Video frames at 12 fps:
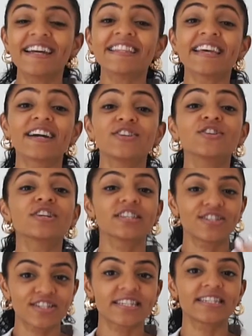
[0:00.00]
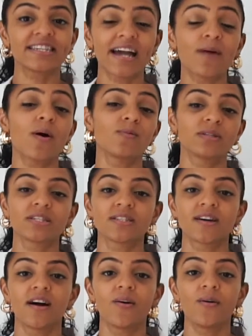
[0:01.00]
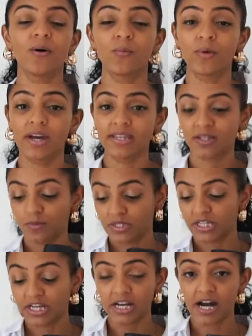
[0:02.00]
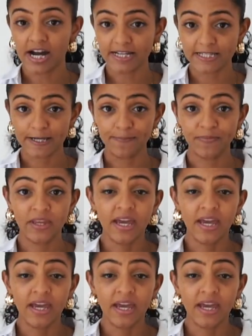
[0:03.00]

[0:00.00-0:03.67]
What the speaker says: that you can just see how I would style and wear this particular item.